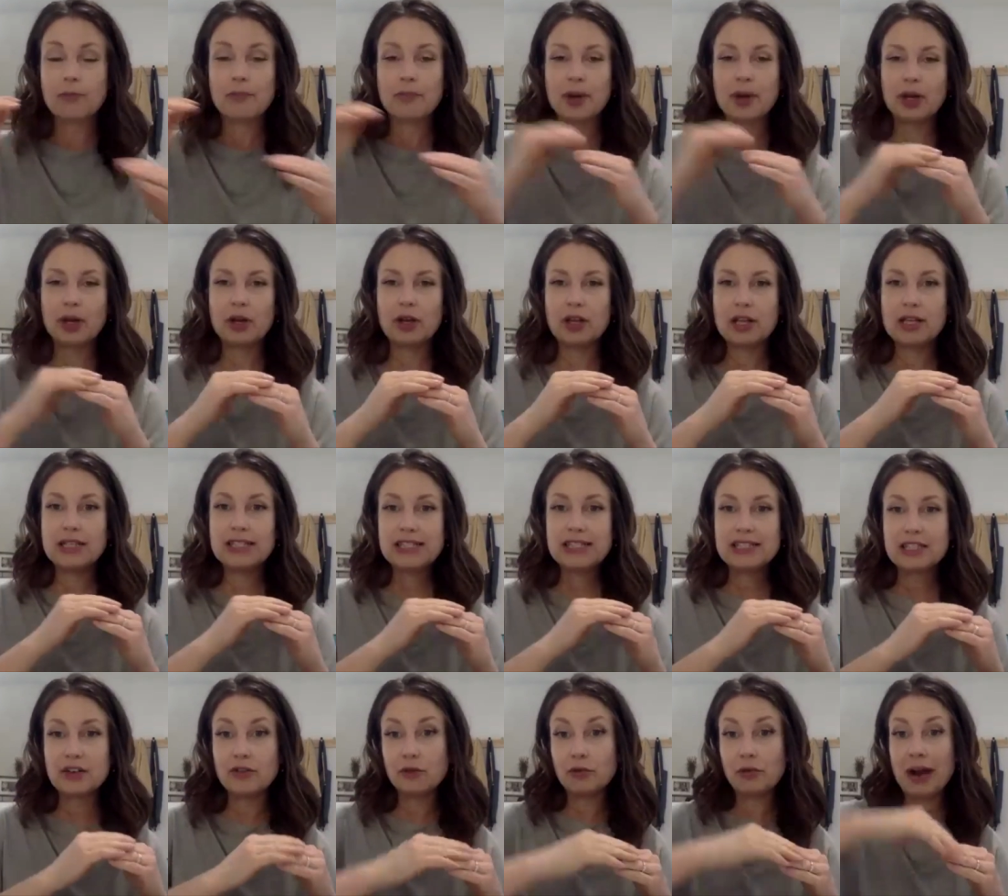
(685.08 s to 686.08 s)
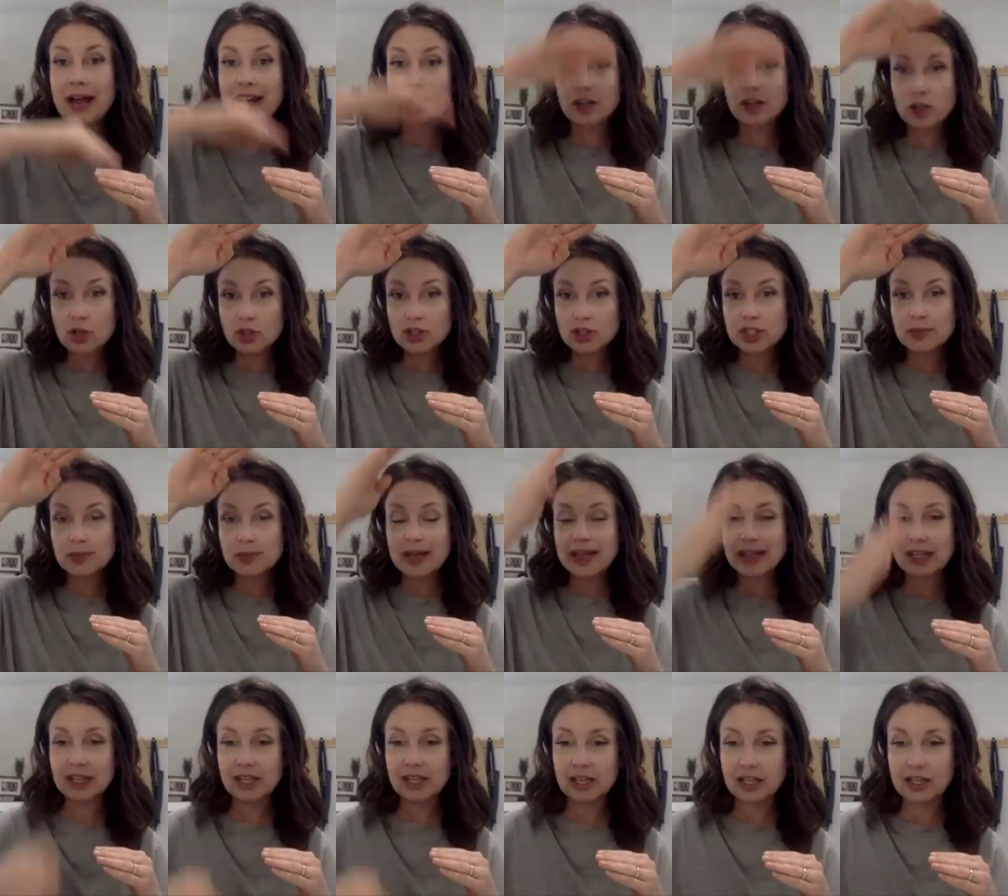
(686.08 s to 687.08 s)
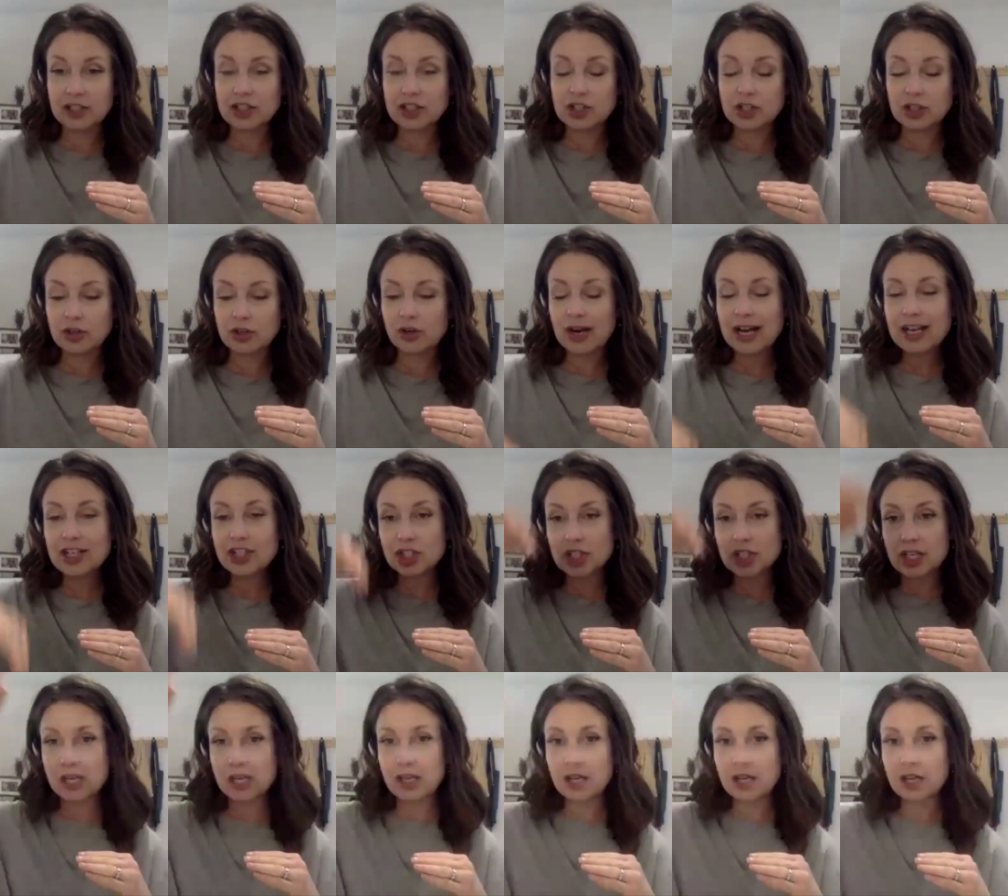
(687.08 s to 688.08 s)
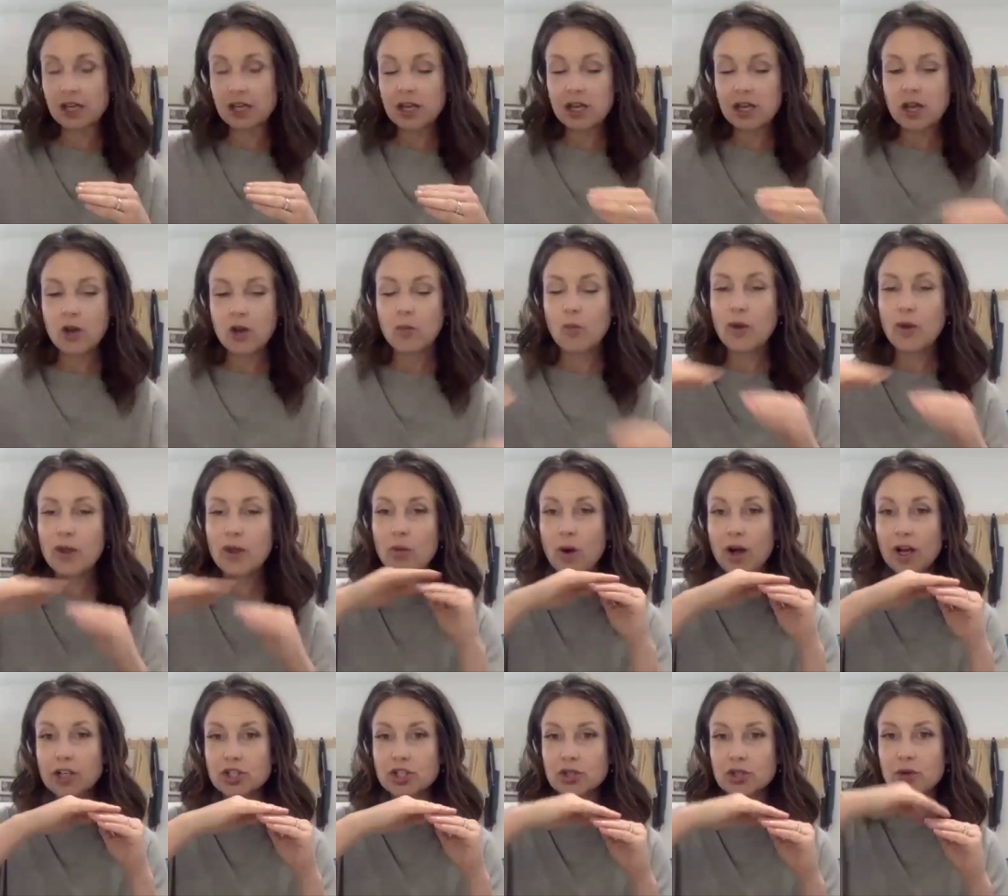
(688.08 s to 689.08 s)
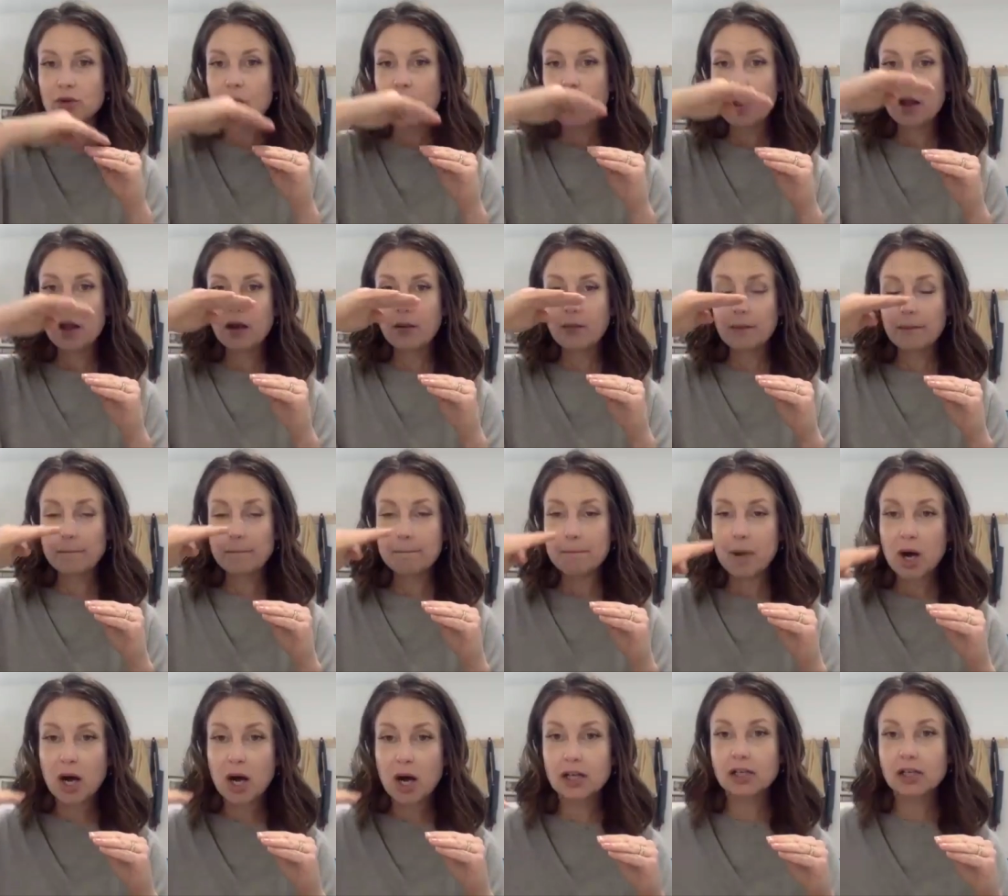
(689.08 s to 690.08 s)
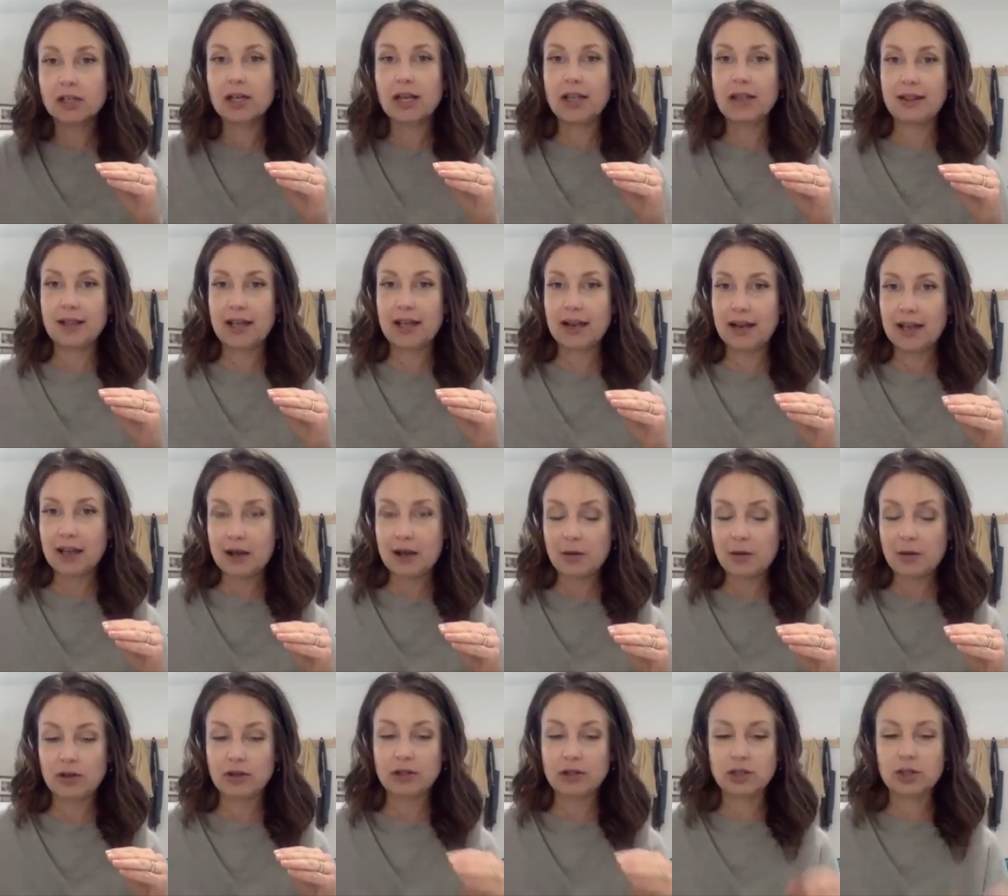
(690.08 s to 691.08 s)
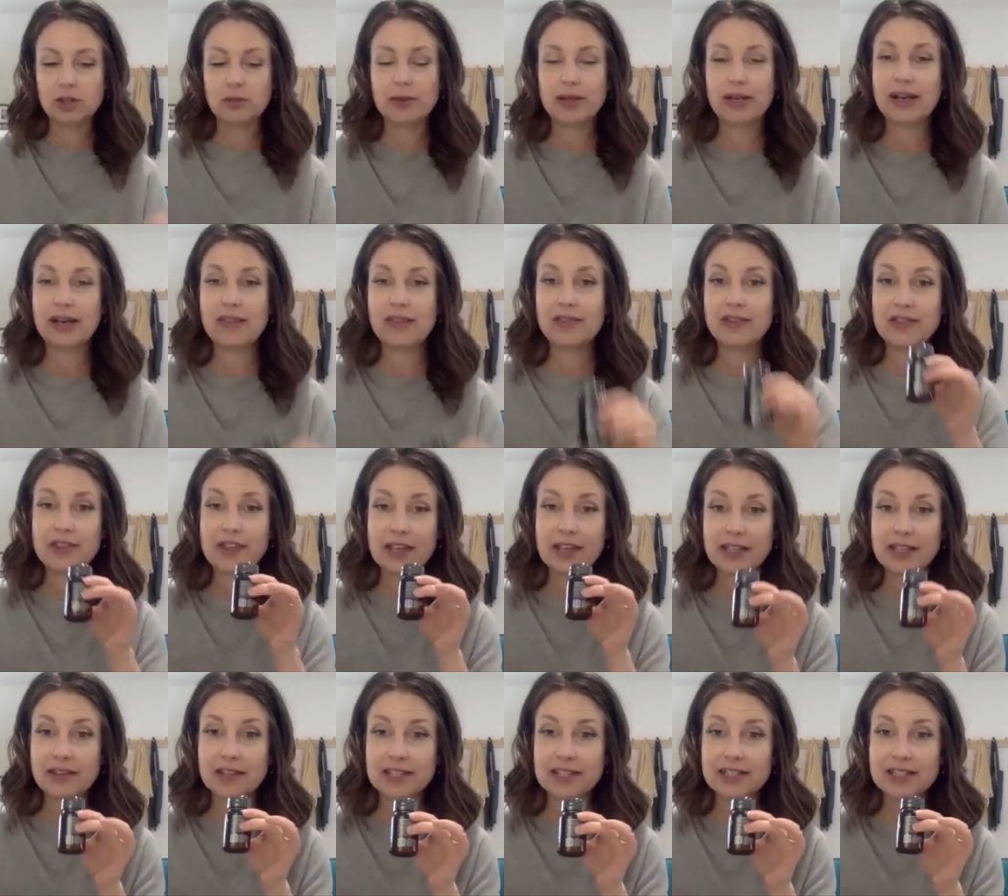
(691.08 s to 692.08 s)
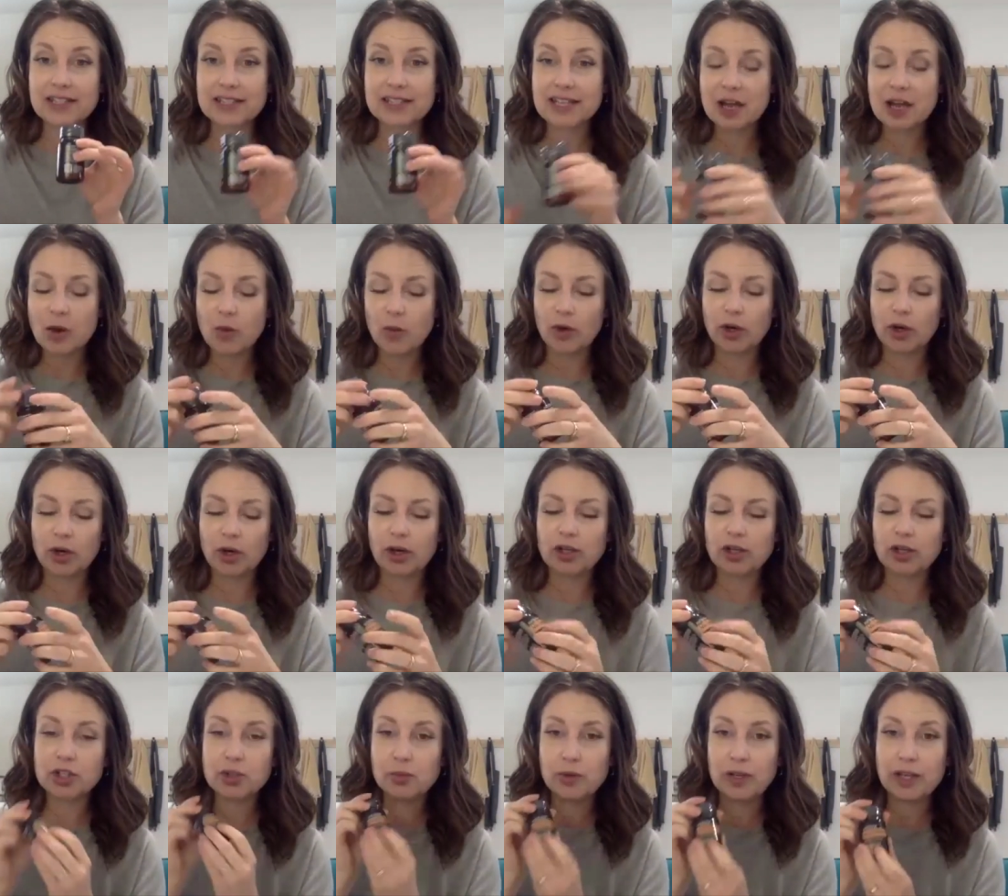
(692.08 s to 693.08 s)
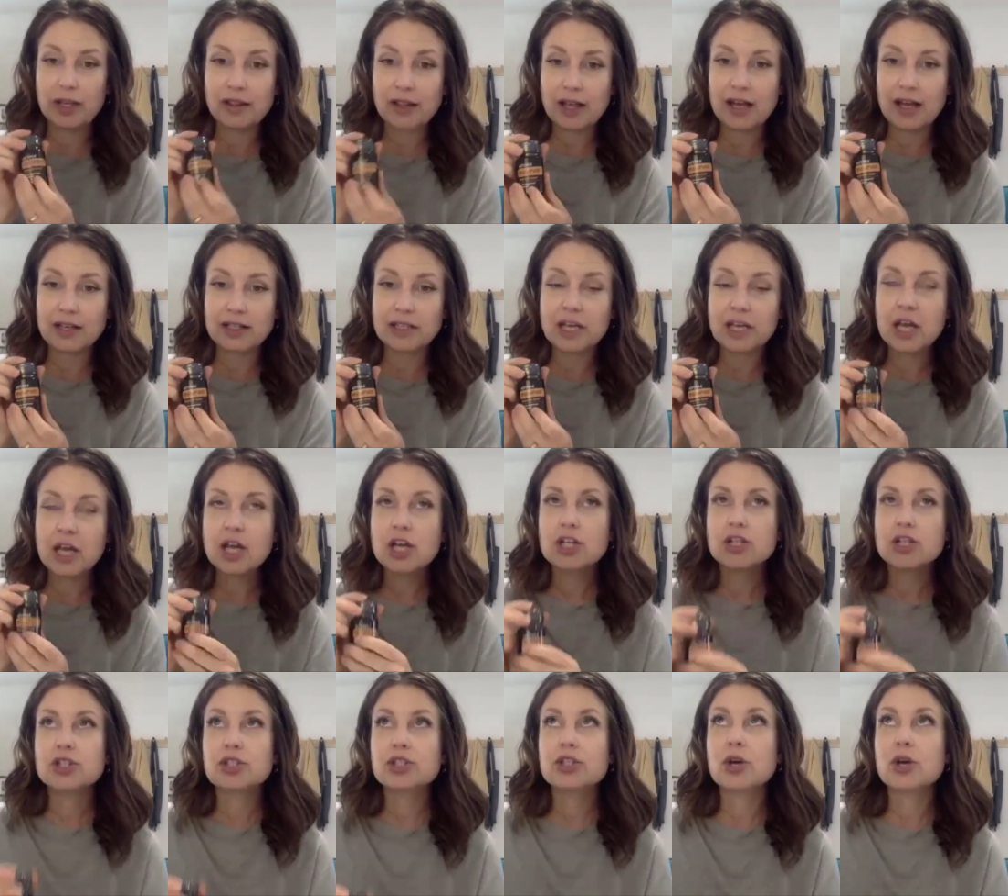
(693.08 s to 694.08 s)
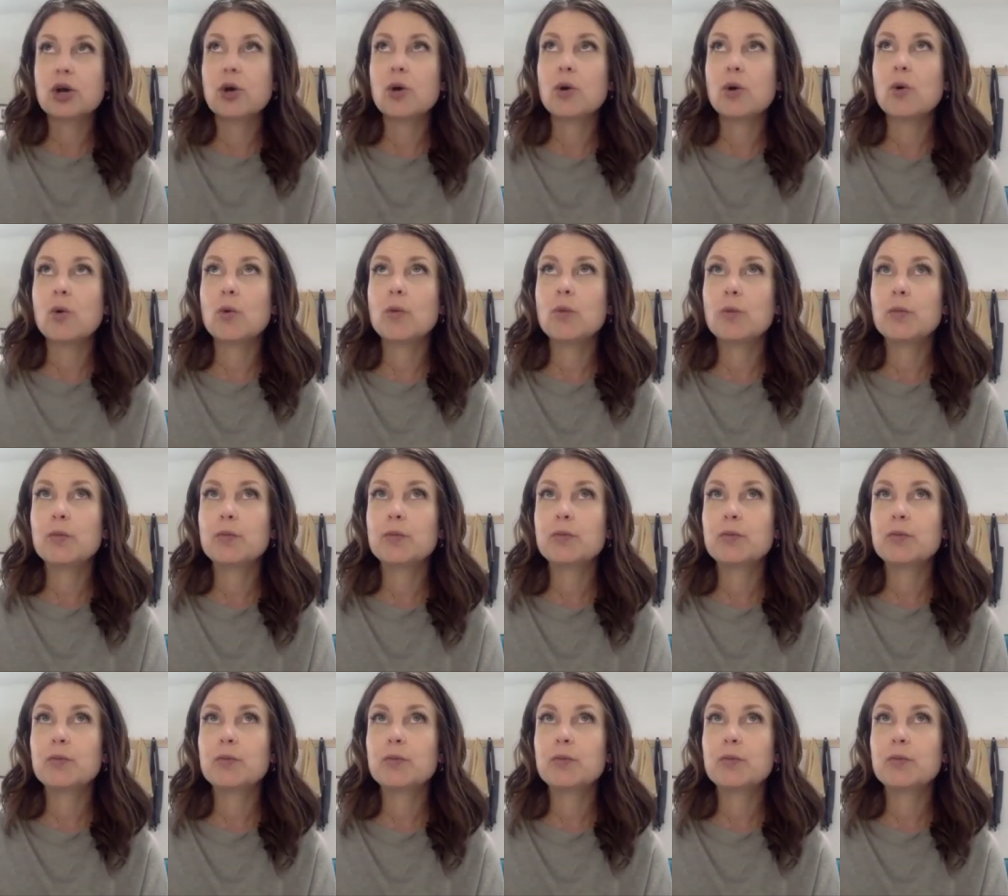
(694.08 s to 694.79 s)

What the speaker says: but instead of radical spiking and crashing, we want to moderate that out a little bit. And this is how we're doing that. So,